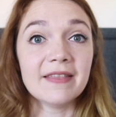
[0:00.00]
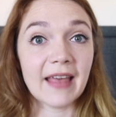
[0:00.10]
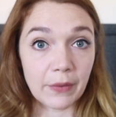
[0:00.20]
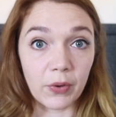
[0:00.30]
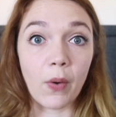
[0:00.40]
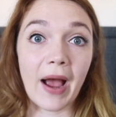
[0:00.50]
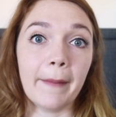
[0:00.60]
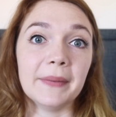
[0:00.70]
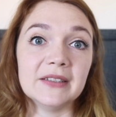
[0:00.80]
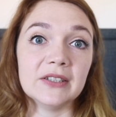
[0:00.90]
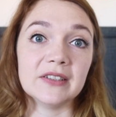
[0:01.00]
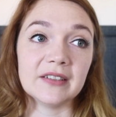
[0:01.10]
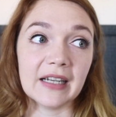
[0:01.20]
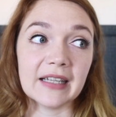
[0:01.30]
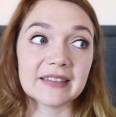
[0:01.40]
they were quite happy to
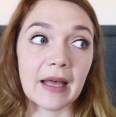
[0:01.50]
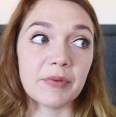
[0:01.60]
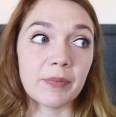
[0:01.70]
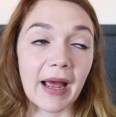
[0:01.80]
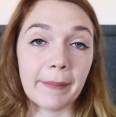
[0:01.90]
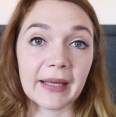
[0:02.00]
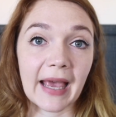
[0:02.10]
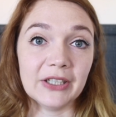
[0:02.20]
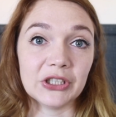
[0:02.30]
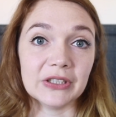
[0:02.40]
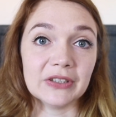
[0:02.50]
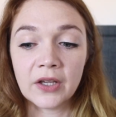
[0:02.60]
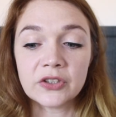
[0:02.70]
still accept my applications.